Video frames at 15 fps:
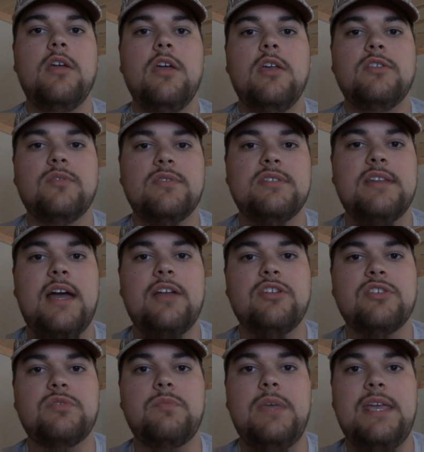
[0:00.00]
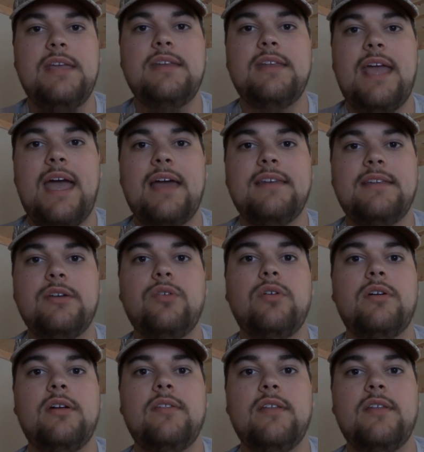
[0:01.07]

so it's not just me, Dad, Dylan,